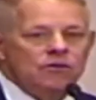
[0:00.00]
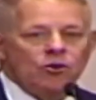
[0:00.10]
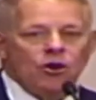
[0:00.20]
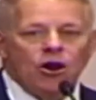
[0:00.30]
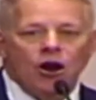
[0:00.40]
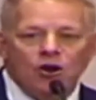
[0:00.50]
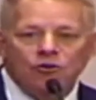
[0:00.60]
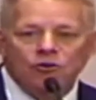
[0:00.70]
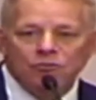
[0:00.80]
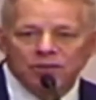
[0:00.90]
There are
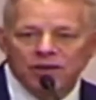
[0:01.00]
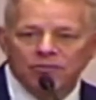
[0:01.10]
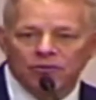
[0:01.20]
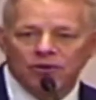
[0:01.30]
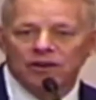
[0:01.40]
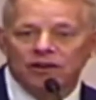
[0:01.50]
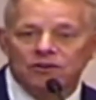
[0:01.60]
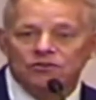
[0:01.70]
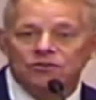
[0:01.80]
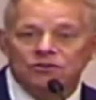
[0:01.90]
100 people at
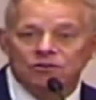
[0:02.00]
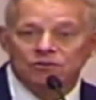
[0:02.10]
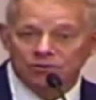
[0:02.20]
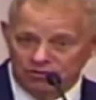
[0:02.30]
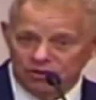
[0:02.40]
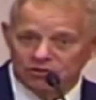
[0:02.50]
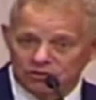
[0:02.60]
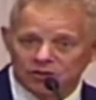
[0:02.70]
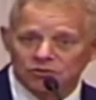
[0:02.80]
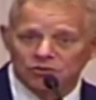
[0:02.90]
least. You
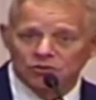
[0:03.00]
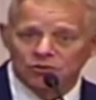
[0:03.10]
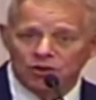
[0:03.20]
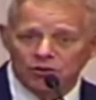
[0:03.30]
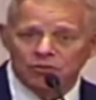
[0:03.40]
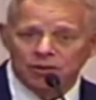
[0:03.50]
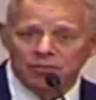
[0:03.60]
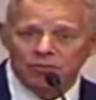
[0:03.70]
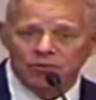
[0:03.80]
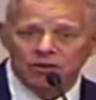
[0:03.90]
think so, Joe? 100
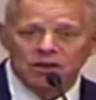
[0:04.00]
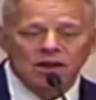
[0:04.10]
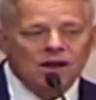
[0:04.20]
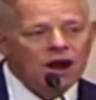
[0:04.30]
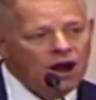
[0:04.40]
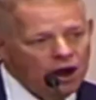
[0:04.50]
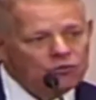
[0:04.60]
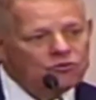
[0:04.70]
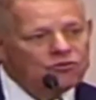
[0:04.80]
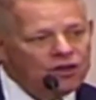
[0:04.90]
people
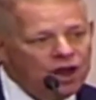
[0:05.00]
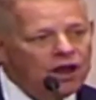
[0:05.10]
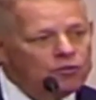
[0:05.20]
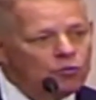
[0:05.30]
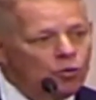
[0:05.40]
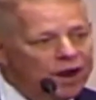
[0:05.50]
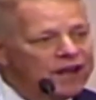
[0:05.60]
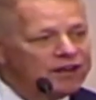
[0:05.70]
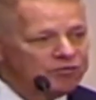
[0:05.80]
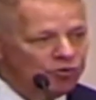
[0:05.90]
outside
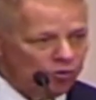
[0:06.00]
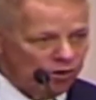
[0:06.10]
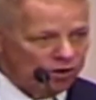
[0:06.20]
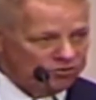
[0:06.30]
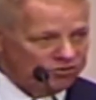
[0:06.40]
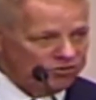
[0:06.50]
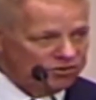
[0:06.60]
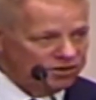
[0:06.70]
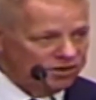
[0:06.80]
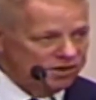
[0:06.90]
waiting for us.
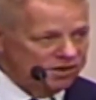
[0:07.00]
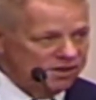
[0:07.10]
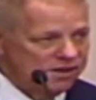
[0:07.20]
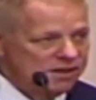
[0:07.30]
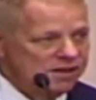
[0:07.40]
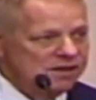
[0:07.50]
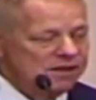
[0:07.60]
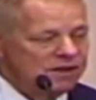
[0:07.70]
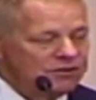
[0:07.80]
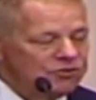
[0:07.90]

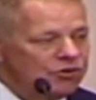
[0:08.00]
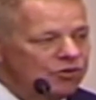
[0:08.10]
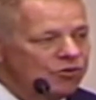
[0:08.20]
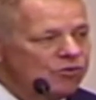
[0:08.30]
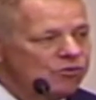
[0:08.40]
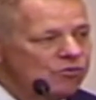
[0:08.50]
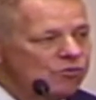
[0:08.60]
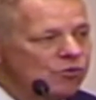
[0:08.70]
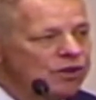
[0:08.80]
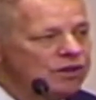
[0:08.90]
And so
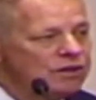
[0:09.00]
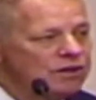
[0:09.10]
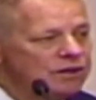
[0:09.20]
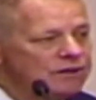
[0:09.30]
we